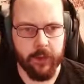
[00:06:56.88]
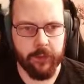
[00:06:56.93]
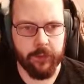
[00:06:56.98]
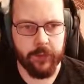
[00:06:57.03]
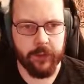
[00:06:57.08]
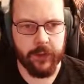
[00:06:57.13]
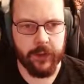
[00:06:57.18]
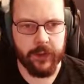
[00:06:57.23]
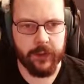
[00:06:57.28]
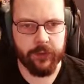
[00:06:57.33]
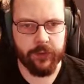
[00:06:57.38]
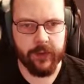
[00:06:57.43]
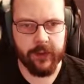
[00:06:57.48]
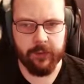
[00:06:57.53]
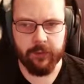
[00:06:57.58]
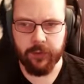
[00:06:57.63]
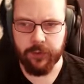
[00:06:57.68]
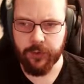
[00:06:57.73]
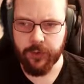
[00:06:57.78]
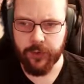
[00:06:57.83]
Everything is
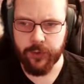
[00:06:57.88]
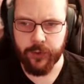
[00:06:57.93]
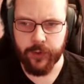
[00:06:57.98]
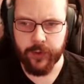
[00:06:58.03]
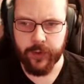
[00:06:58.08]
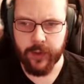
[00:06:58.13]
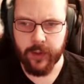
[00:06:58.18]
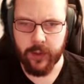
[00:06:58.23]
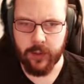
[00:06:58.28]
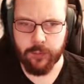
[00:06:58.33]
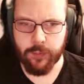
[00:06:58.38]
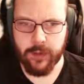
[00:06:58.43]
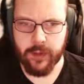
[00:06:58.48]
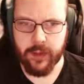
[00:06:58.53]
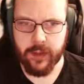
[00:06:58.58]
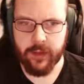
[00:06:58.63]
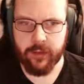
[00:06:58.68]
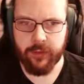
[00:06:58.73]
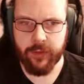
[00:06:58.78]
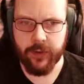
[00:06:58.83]
level 30, I
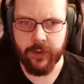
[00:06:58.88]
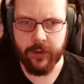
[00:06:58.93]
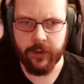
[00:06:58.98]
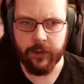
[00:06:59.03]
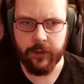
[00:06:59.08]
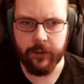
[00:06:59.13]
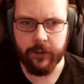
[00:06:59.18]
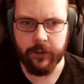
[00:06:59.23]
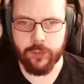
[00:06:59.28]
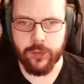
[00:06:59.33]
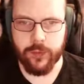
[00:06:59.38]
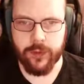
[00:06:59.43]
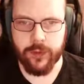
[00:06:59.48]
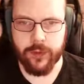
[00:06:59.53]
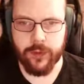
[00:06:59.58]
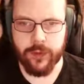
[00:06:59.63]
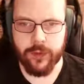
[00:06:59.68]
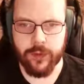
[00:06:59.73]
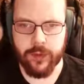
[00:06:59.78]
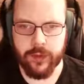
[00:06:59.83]
believe.
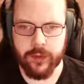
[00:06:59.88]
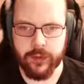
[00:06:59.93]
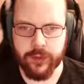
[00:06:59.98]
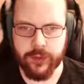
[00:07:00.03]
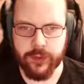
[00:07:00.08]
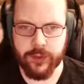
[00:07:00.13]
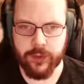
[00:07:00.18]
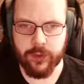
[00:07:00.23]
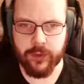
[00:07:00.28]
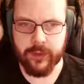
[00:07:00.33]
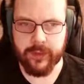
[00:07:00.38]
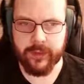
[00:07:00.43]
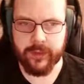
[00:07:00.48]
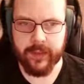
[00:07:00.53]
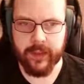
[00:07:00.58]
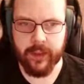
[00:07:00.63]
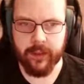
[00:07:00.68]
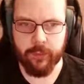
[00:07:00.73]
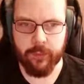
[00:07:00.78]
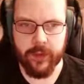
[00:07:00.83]
But as long as
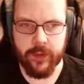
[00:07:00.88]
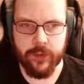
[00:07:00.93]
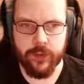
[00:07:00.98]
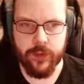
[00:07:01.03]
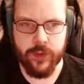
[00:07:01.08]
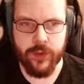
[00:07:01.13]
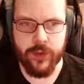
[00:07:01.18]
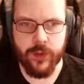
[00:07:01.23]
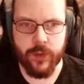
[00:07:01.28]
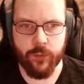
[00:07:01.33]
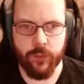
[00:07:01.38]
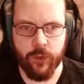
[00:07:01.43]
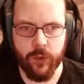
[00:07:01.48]
I have my trusty